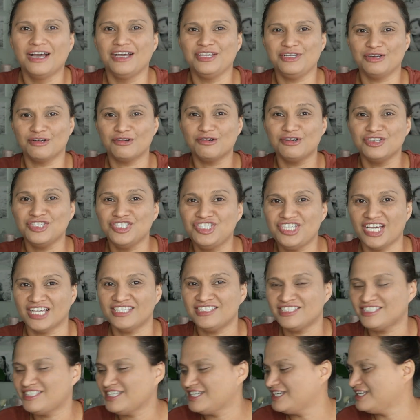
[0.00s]
your
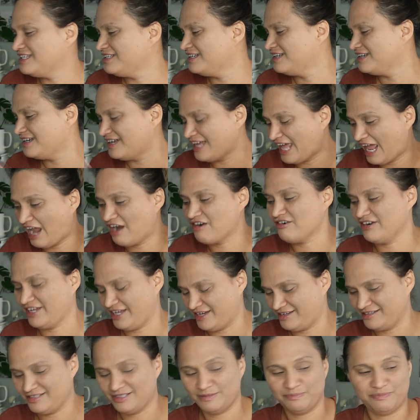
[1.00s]
congested
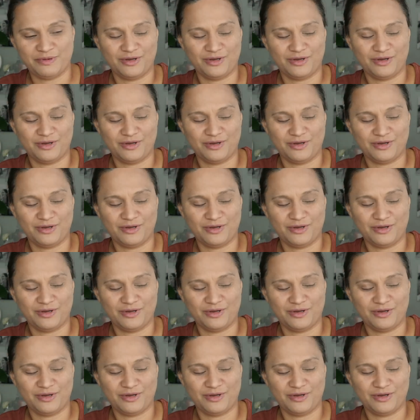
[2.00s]
areas.